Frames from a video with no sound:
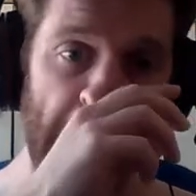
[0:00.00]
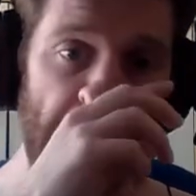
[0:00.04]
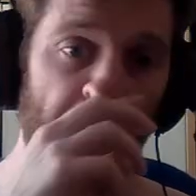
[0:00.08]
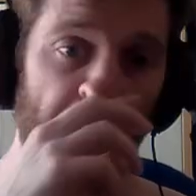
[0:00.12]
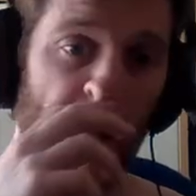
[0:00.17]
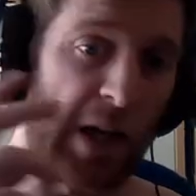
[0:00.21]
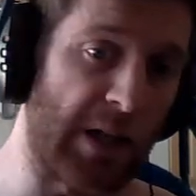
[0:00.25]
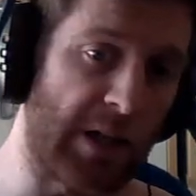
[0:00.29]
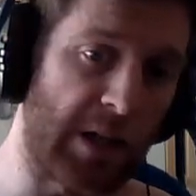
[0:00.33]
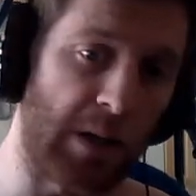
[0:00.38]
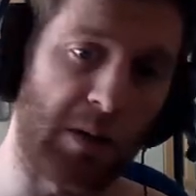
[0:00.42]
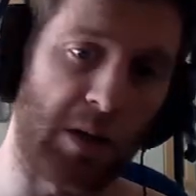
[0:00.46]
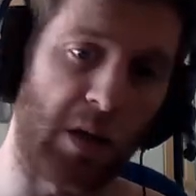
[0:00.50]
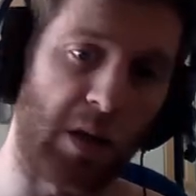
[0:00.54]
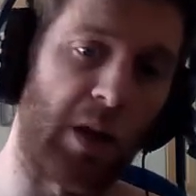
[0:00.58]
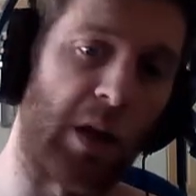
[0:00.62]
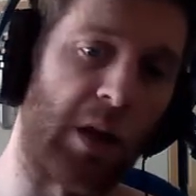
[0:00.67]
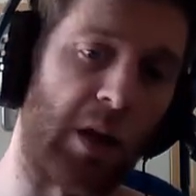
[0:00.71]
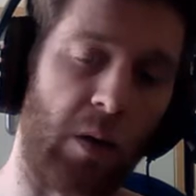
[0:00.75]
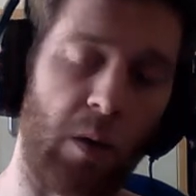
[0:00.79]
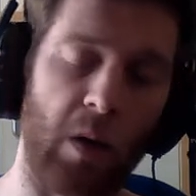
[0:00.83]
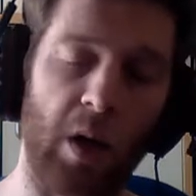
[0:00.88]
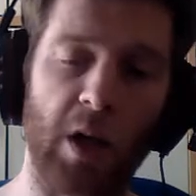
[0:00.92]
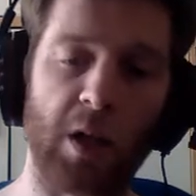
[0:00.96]
He seems to think
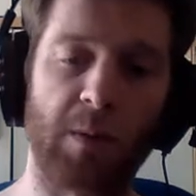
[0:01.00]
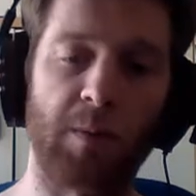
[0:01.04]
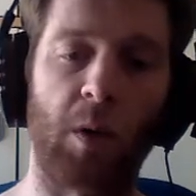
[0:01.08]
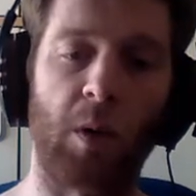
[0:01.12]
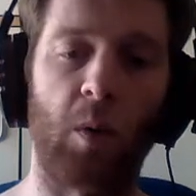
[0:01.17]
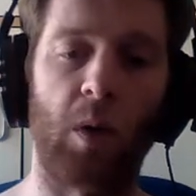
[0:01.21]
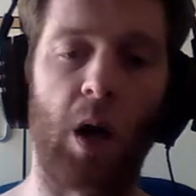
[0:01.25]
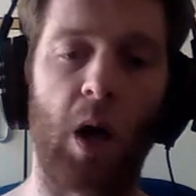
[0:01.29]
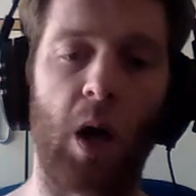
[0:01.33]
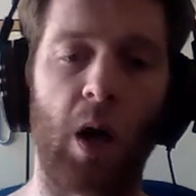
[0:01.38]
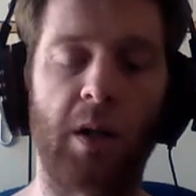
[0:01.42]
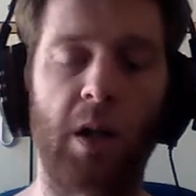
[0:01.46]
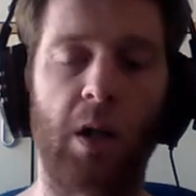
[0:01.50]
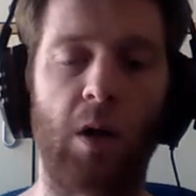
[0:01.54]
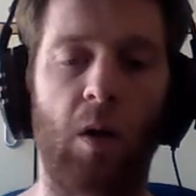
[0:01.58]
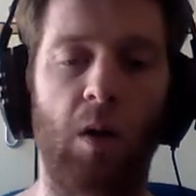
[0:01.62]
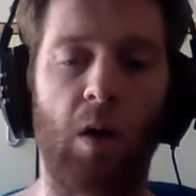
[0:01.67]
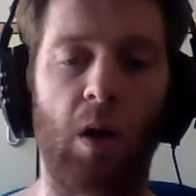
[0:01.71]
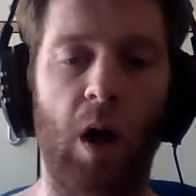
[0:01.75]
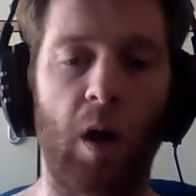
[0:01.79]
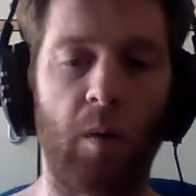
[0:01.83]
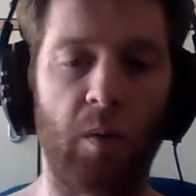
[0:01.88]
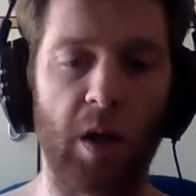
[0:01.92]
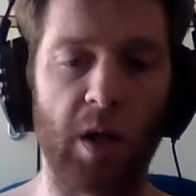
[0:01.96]
there is, but when I did
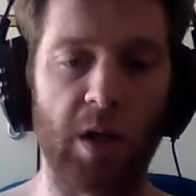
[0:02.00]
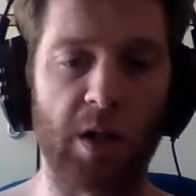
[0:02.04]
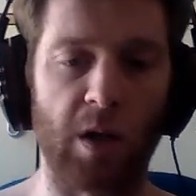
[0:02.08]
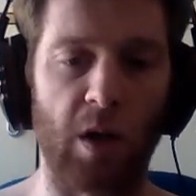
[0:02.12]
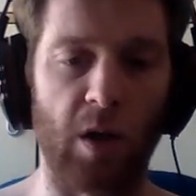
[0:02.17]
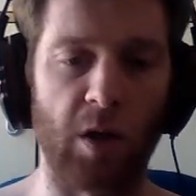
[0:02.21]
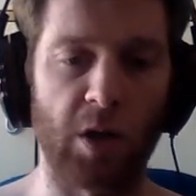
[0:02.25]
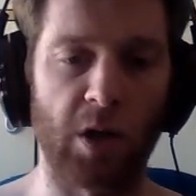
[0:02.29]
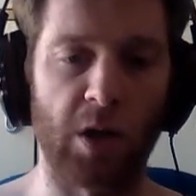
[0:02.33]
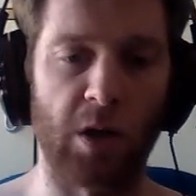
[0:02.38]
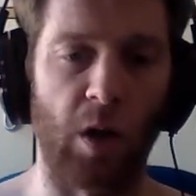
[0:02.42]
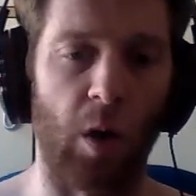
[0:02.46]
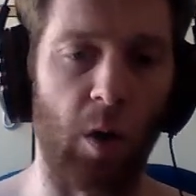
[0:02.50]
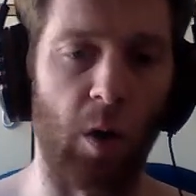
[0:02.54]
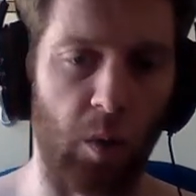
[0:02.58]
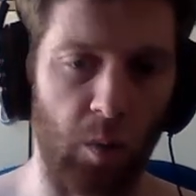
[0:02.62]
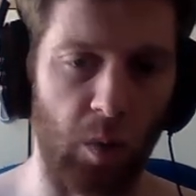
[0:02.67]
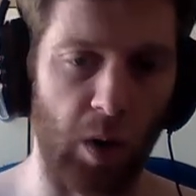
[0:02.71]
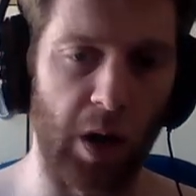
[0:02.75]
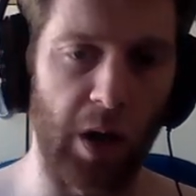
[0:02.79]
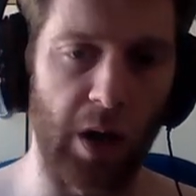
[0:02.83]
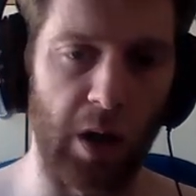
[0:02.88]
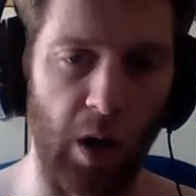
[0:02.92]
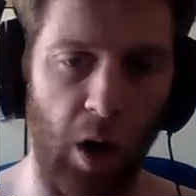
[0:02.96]
online research, no one
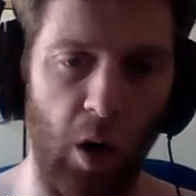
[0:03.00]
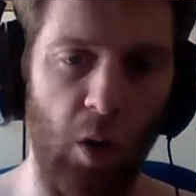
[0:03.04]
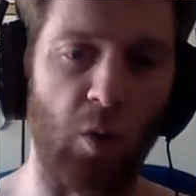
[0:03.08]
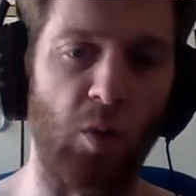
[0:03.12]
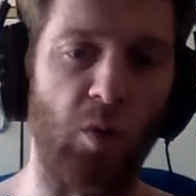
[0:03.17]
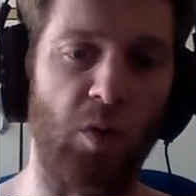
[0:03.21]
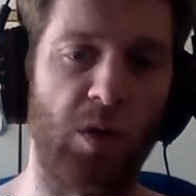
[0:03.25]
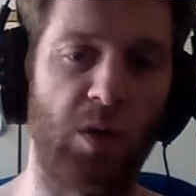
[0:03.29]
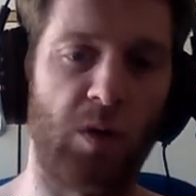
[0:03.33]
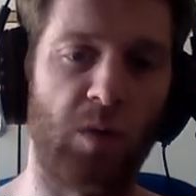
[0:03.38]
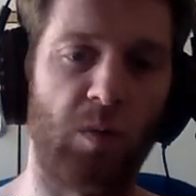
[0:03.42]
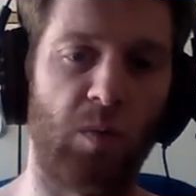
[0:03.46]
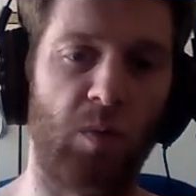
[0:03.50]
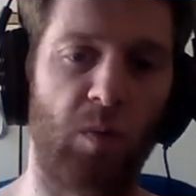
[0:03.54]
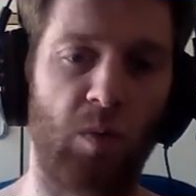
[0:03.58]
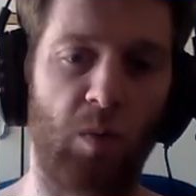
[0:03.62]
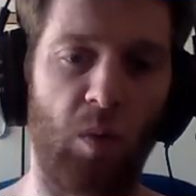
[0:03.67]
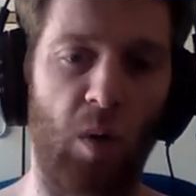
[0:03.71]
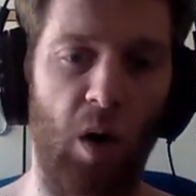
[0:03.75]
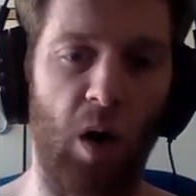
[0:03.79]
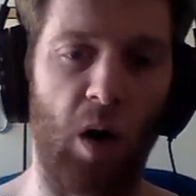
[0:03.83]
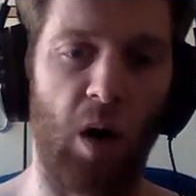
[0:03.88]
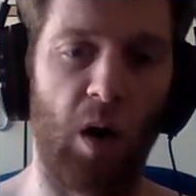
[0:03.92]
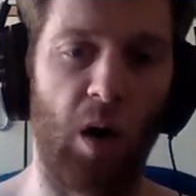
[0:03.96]
really knows
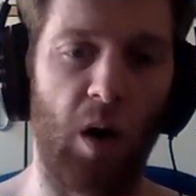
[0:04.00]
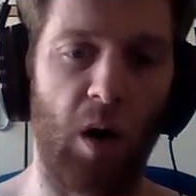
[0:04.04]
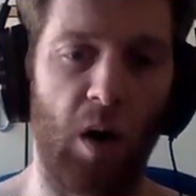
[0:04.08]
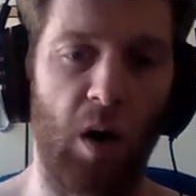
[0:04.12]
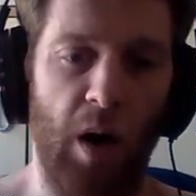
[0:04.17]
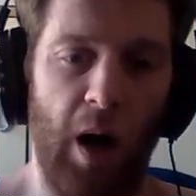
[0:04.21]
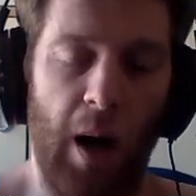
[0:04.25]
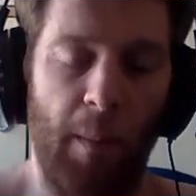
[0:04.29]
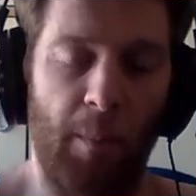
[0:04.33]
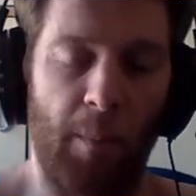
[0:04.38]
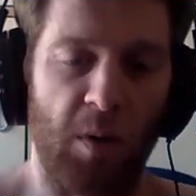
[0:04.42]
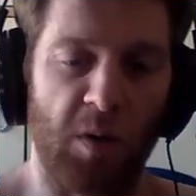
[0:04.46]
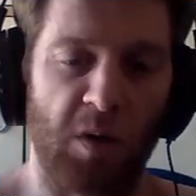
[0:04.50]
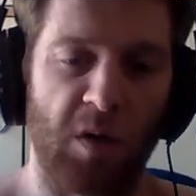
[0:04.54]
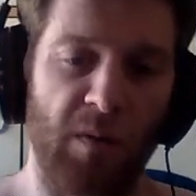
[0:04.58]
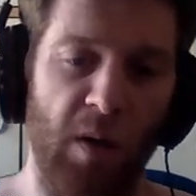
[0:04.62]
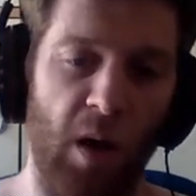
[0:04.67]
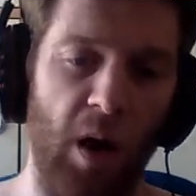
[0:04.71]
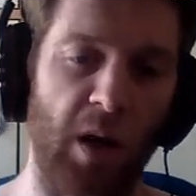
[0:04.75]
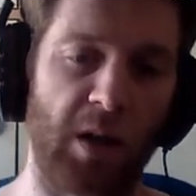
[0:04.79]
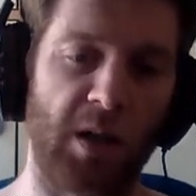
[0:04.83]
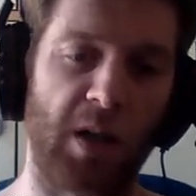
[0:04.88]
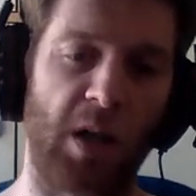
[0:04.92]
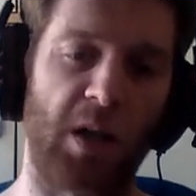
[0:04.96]
what happens with
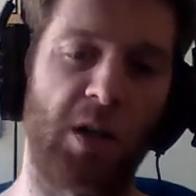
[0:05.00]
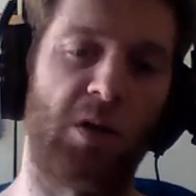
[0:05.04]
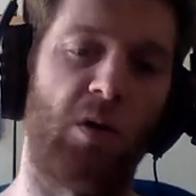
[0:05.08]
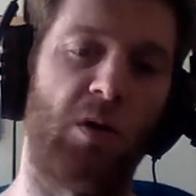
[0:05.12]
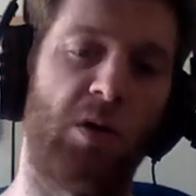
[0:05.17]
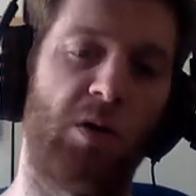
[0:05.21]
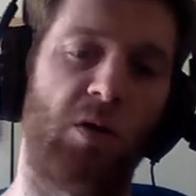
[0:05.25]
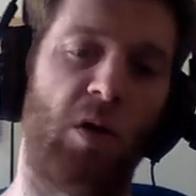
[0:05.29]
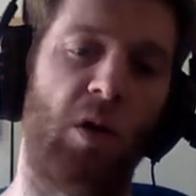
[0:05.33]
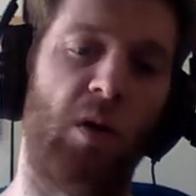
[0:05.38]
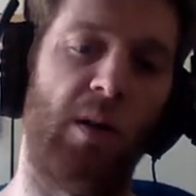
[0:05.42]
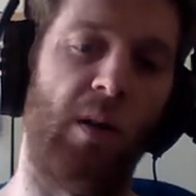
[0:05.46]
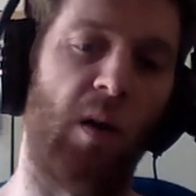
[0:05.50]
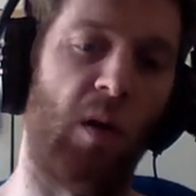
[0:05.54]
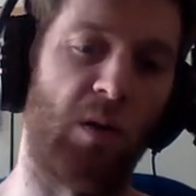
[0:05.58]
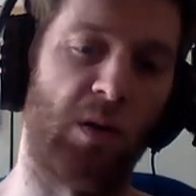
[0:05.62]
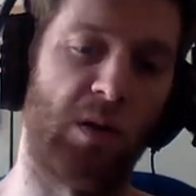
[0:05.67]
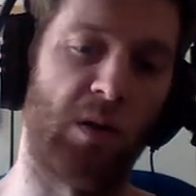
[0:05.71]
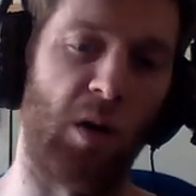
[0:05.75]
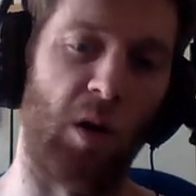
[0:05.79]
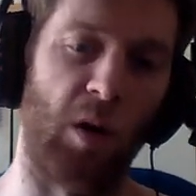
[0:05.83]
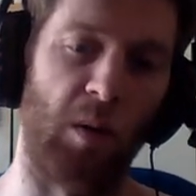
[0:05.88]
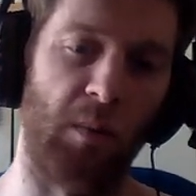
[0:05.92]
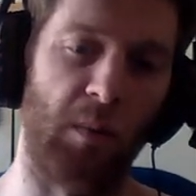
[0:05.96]
high testosterone long
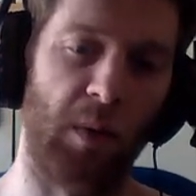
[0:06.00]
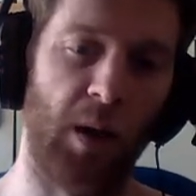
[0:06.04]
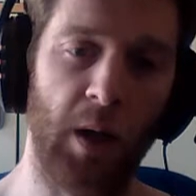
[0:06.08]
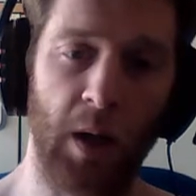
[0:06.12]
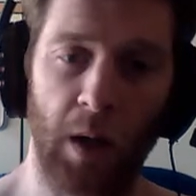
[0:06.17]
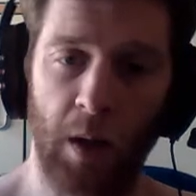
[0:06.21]
term.